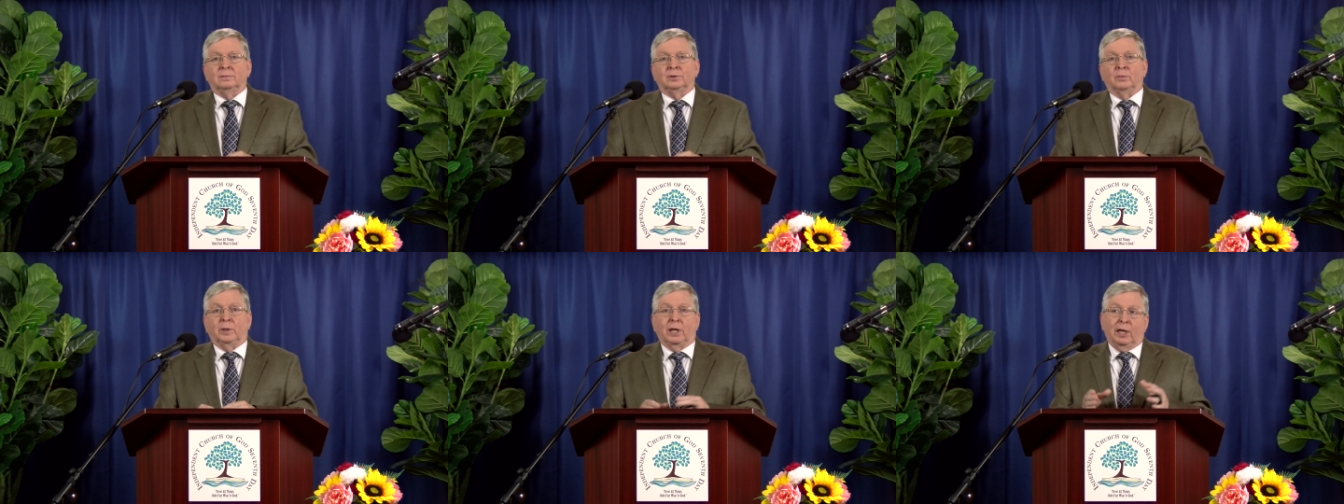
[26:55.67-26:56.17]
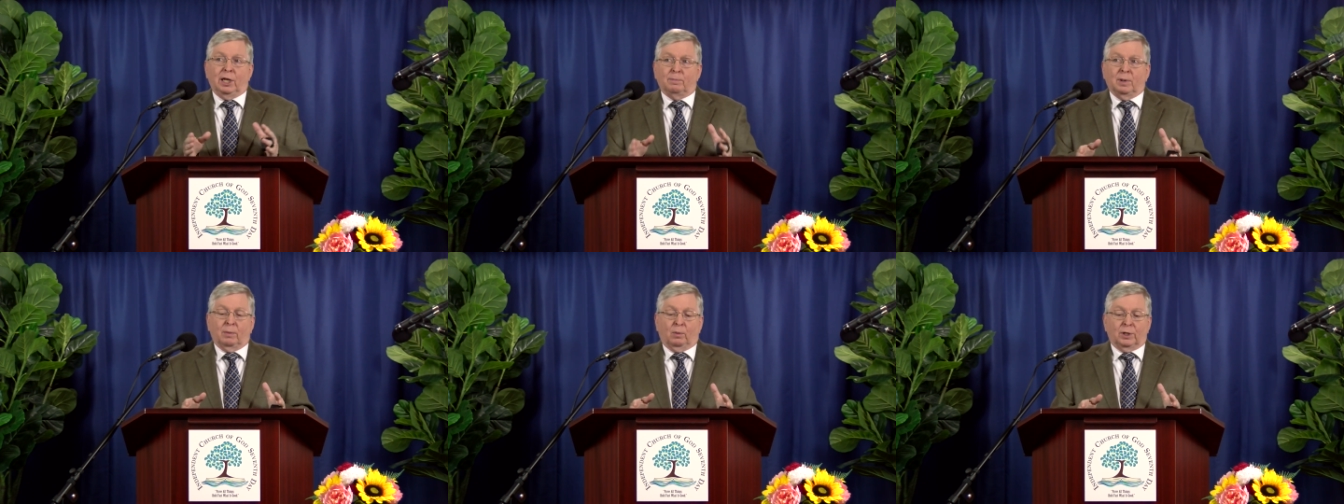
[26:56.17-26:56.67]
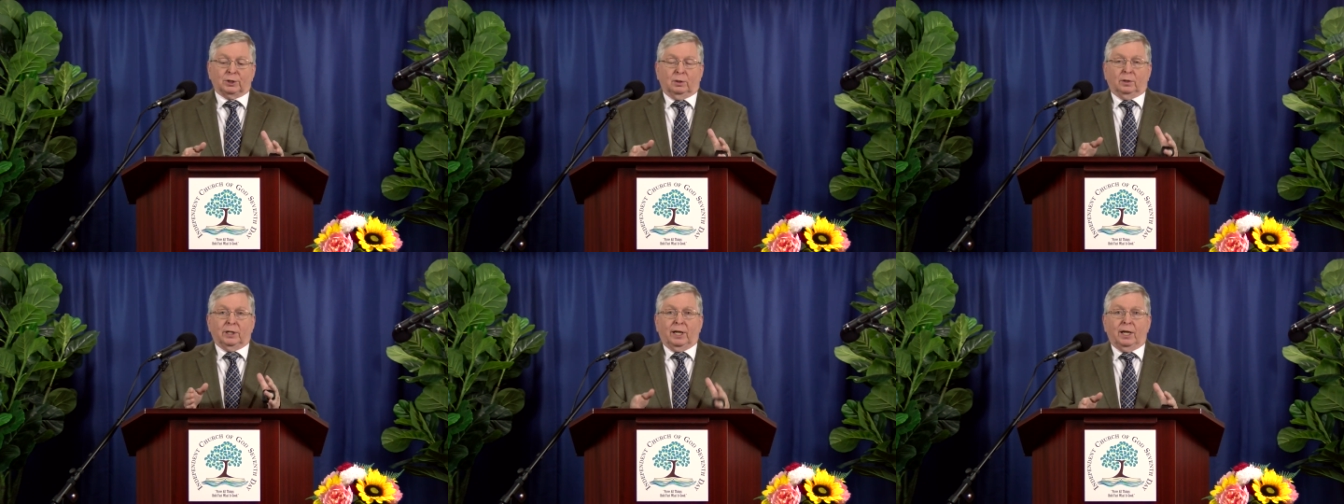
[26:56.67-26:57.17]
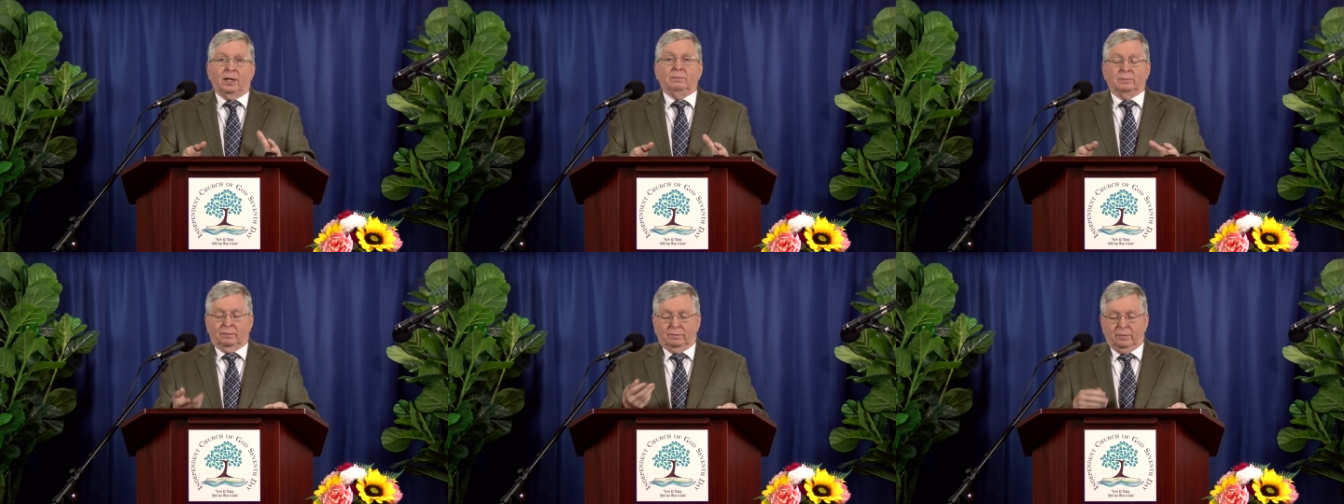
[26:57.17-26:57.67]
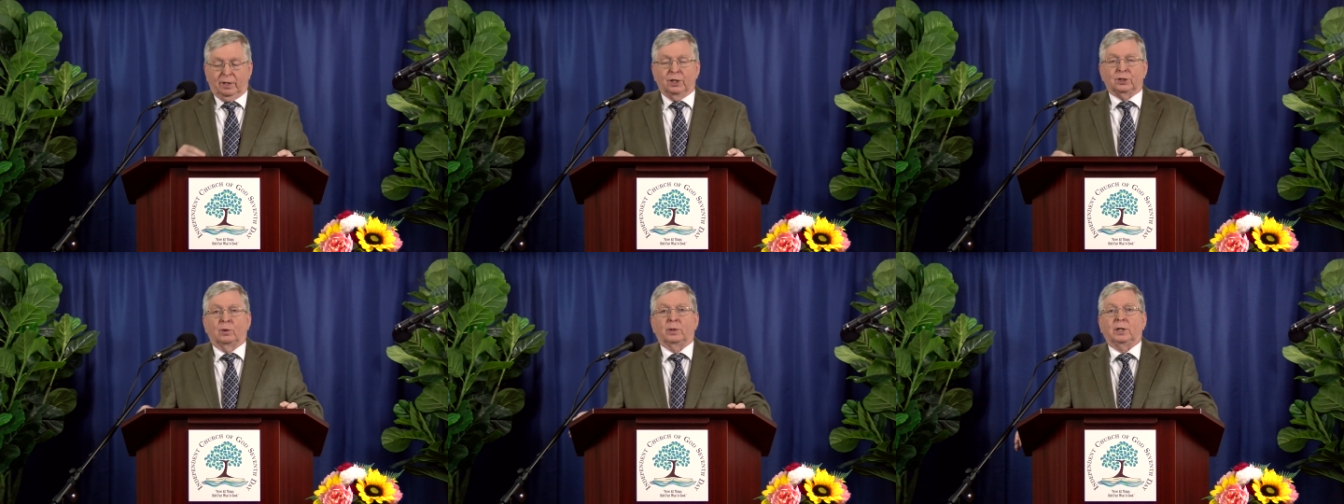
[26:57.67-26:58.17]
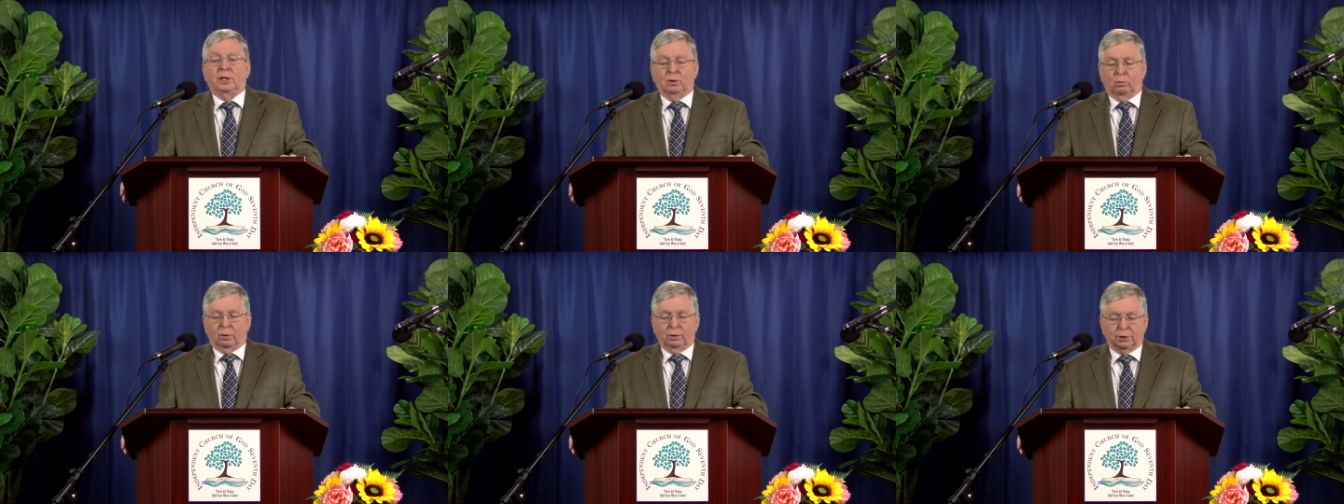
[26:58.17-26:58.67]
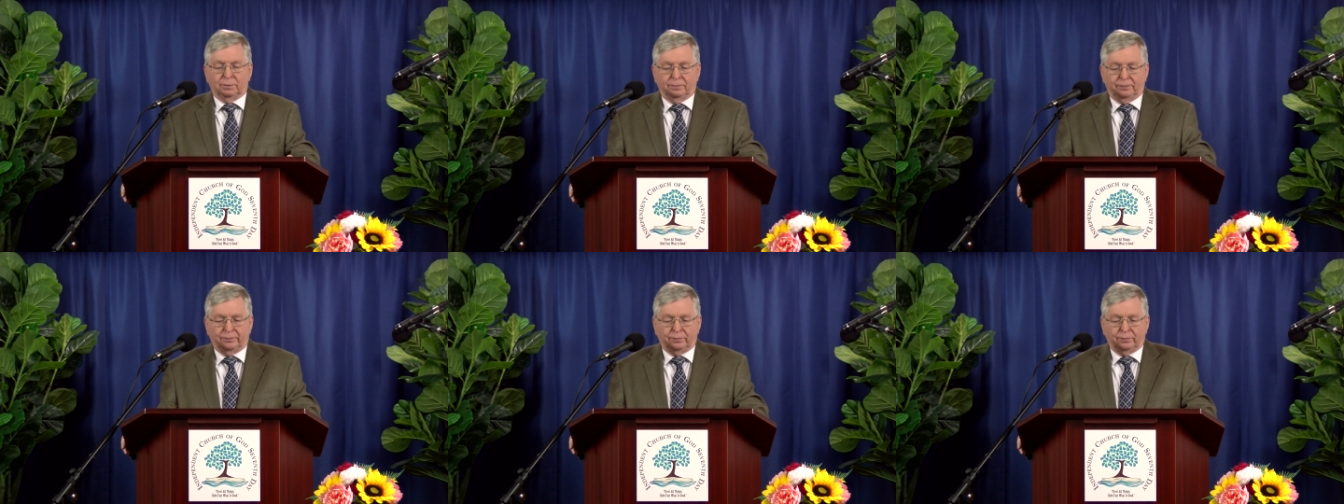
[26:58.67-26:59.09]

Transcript: So if we can't keep up with what's going on today, it's only going to get worse.